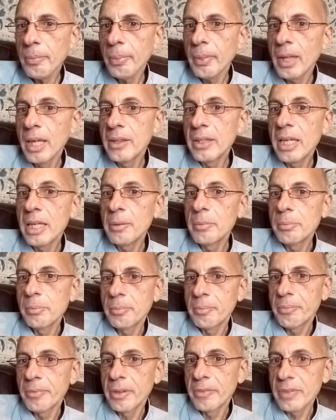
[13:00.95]
And then,
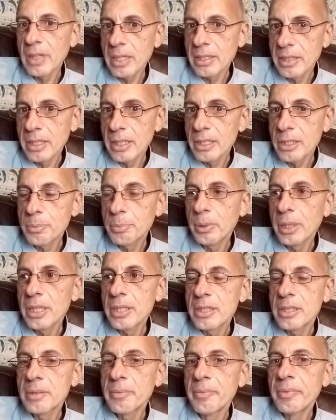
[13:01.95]
if that takes
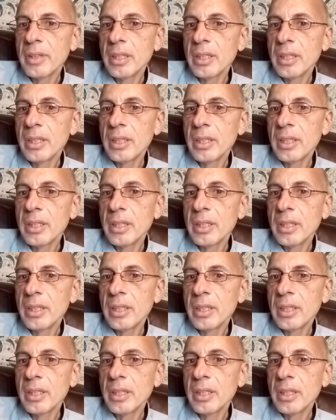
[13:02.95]
place,